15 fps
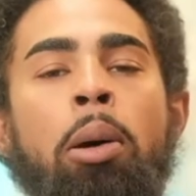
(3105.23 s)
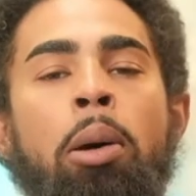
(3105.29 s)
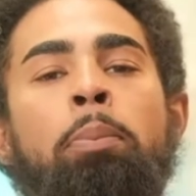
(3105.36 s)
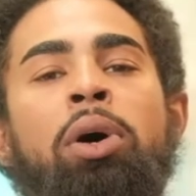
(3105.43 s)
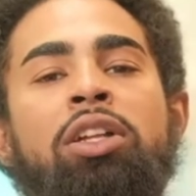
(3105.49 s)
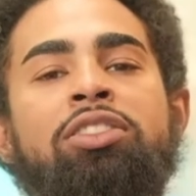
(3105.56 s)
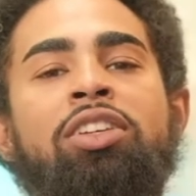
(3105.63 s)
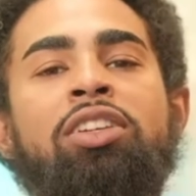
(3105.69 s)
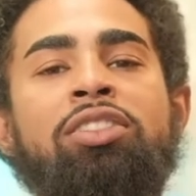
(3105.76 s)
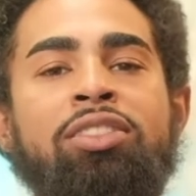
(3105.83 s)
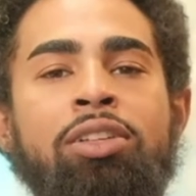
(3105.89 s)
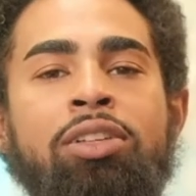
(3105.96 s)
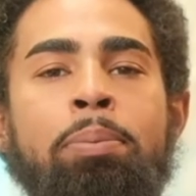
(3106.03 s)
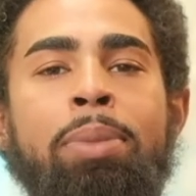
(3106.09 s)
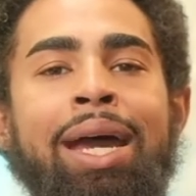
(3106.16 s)
But to
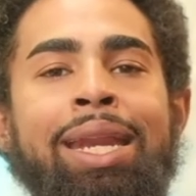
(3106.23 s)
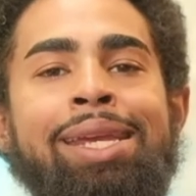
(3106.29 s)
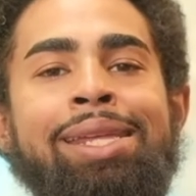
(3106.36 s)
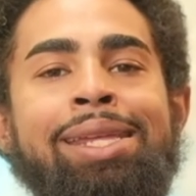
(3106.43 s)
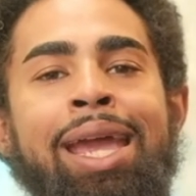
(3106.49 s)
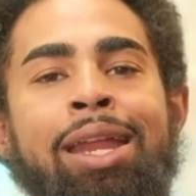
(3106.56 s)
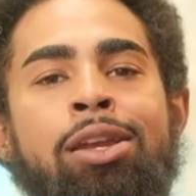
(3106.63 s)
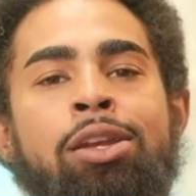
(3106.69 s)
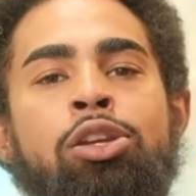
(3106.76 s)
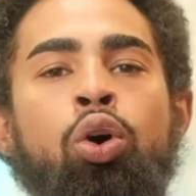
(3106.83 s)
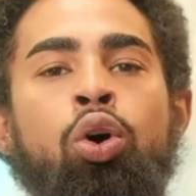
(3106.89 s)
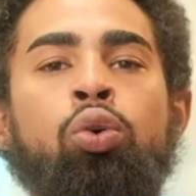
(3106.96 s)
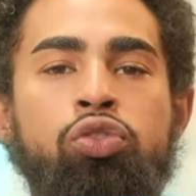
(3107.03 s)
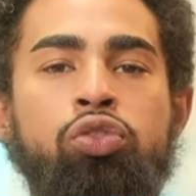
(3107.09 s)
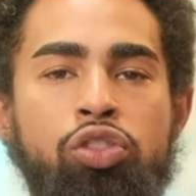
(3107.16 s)
somebody that
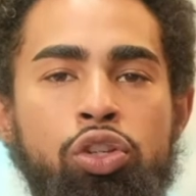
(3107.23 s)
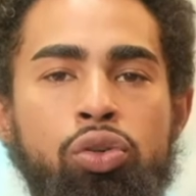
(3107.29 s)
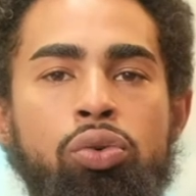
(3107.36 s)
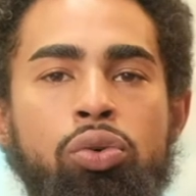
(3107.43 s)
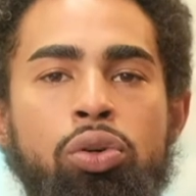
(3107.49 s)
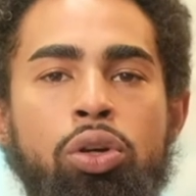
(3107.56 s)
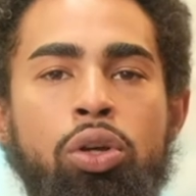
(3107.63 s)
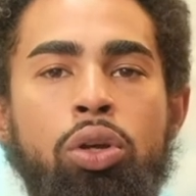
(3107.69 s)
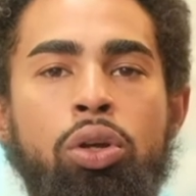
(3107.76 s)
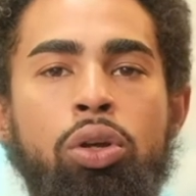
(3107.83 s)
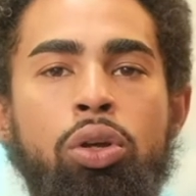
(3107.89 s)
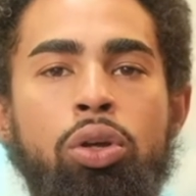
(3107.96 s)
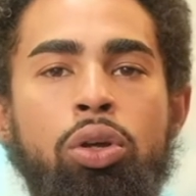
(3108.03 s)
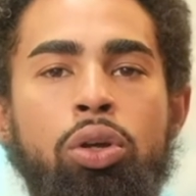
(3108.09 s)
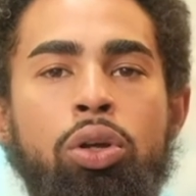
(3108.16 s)
knows you,
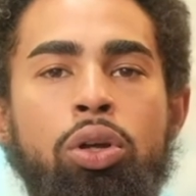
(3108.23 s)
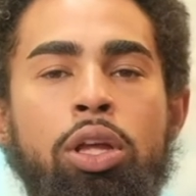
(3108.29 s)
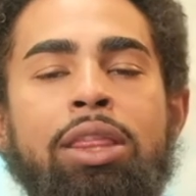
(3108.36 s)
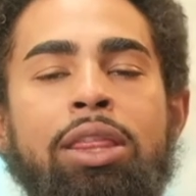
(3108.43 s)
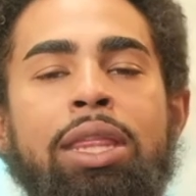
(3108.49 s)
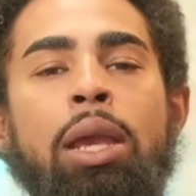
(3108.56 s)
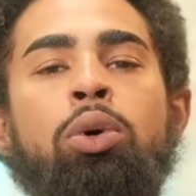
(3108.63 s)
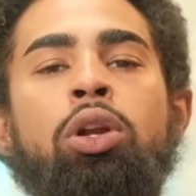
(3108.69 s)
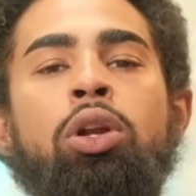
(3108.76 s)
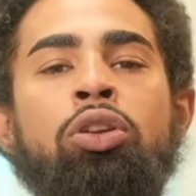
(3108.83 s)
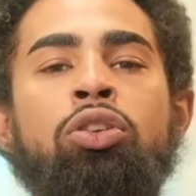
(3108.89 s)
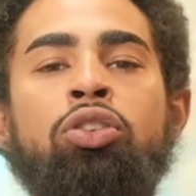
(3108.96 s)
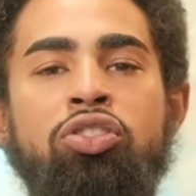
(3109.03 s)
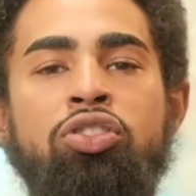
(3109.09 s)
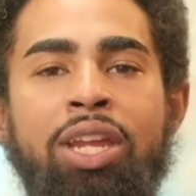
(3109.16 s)
they would
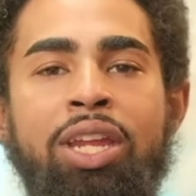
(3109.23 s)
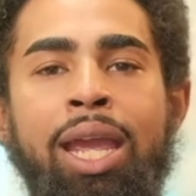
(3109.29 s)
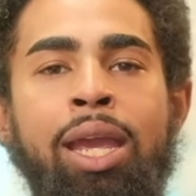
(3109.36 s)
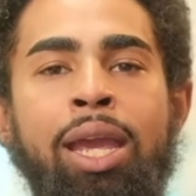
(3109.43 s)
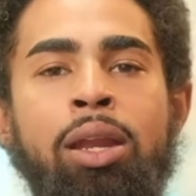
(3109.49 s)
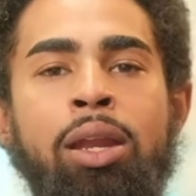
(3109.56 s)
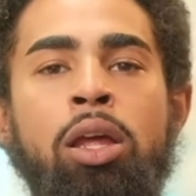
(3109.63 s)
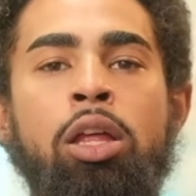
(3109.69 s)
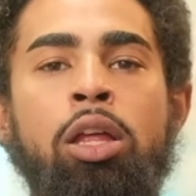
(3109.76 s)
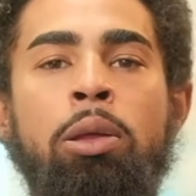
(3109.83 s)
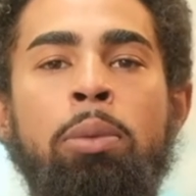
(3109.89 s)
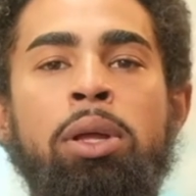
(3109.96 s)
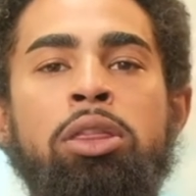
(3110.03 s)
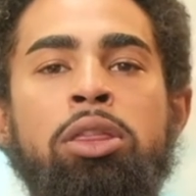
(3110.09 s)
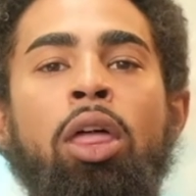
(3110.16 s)
understand the
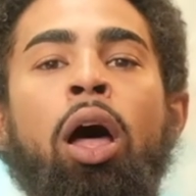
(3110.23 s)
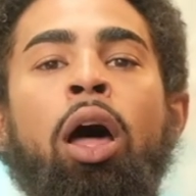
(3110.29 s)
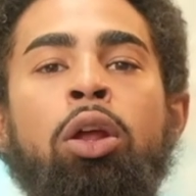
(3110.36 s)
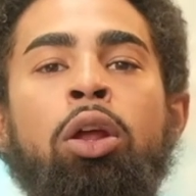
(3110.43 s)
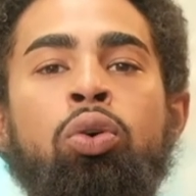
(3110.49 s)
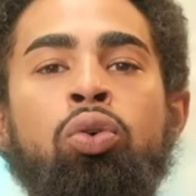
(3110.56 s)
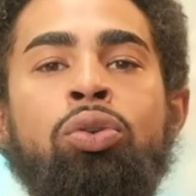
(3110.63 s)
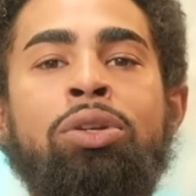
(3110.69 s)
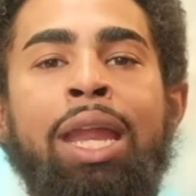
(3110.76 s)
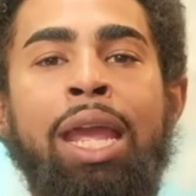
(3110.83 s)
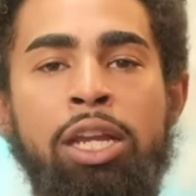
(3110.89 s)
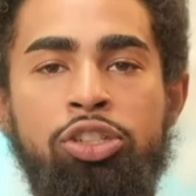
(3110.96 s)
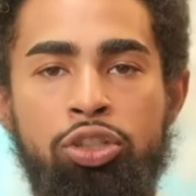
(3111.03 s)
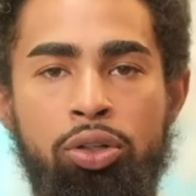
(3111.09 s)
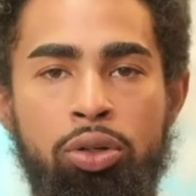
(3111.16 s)
methodical
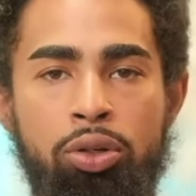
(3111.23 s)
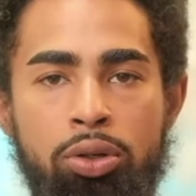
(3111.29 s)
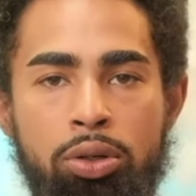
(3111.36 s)
nature